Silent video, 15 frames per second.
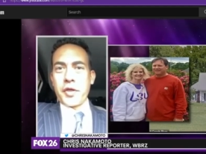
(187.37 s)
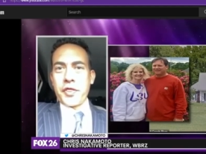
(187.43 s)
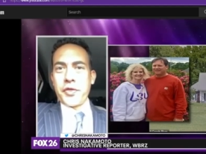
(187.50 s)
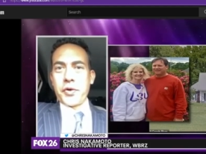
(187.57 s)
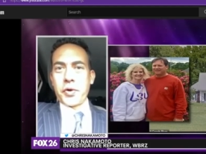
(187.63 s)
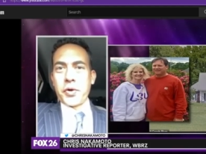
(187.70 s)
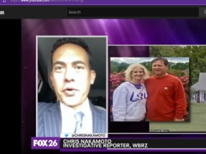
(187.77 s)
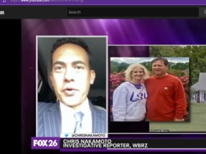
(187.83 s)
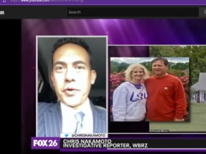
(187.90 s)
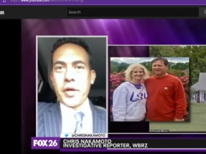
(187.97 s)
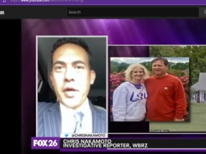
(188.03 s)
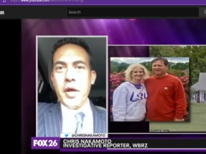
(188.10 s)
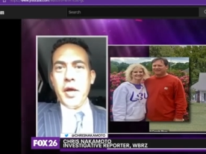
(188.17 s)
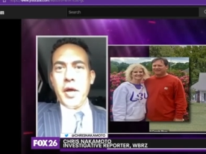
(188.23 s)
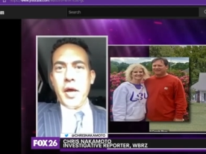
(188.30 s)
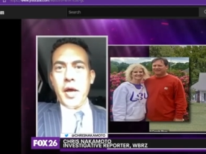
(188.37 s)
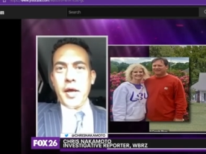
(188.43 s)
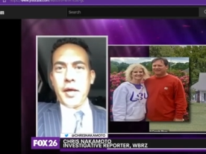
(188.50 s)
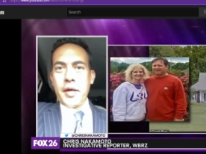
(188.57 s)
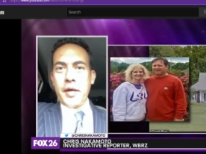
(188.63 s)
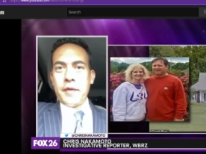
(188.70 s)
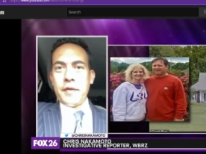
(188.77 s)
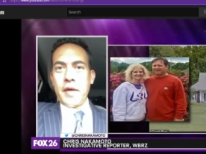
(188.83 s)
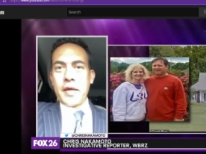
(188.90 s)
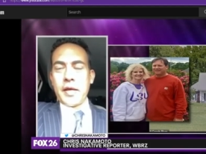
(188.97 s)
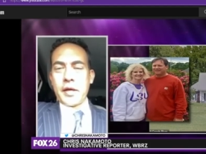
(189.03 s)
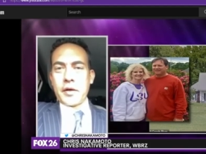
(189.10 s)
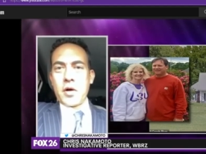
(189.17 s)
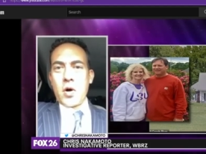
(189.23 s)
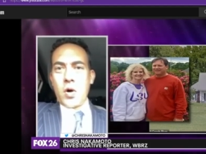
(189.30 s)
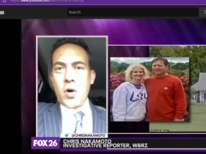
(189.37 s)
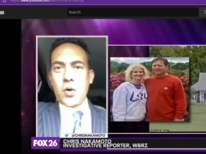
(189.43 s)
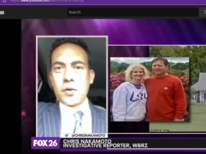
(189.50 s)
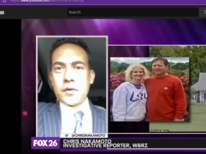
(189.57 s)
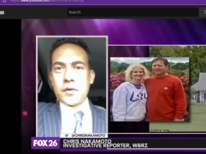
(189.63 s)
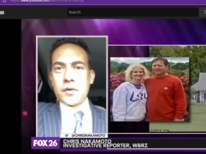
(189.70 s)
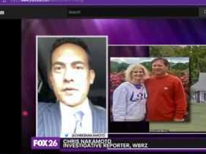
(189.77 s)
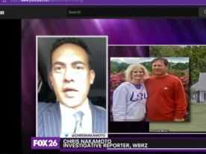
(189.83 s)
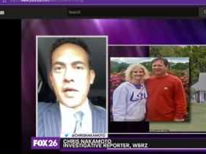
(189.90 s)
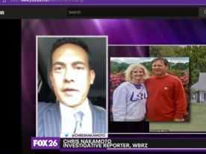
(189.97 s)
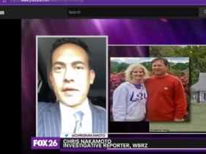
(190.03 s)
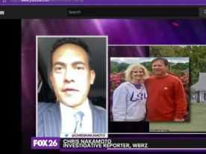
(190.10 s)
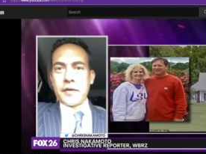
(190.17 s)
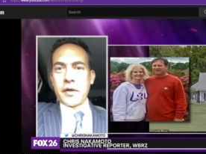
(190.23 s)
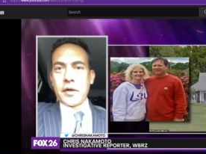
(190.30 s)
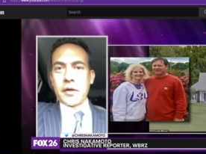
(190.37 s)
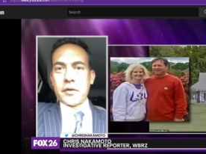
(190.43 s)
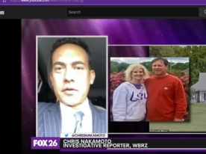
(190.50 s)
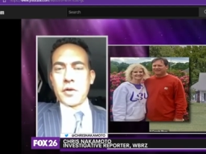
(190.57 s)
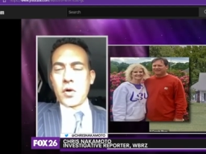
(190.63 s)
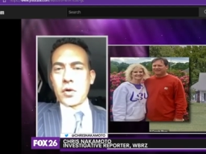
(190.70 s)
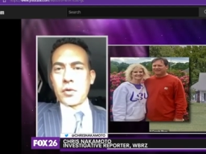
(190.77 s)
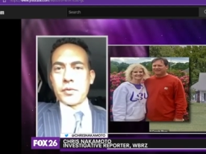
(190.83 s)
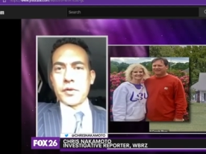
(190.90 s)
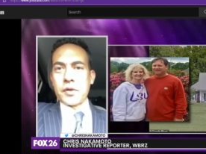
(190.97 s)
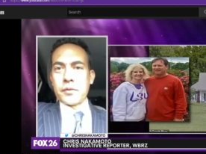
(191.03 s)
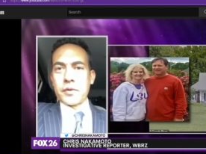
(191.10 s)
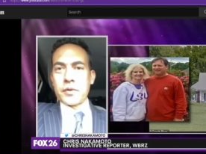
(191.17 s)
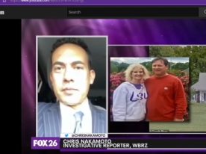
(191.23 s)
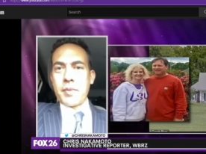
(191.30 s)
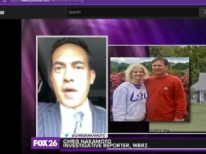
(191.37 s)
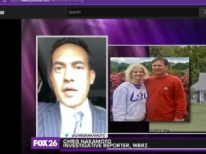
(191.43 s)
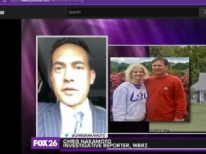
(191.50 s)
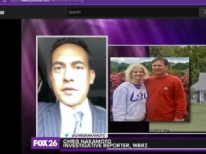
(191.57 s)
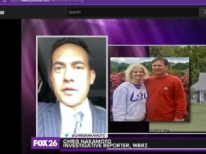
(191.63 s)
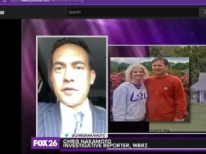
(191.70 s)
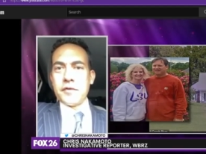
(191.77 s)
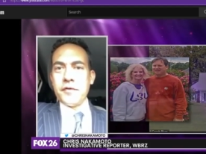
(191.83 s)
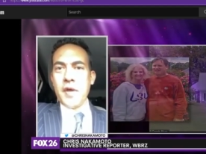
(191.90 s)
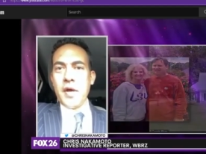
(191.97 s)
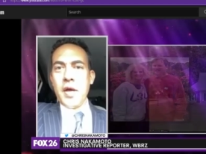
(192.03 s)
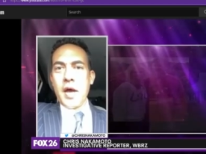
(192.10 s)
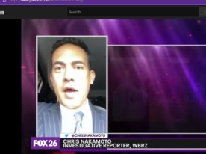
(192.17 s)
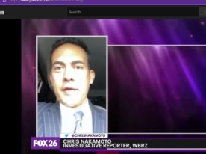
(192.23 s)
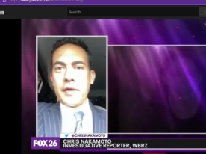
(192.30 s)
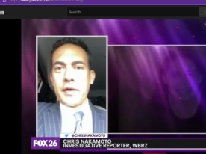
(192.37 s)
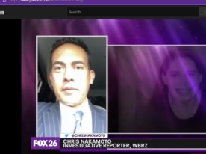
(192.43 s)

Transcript: 3rd, and they had called saying that their daughter was unresponsive. And then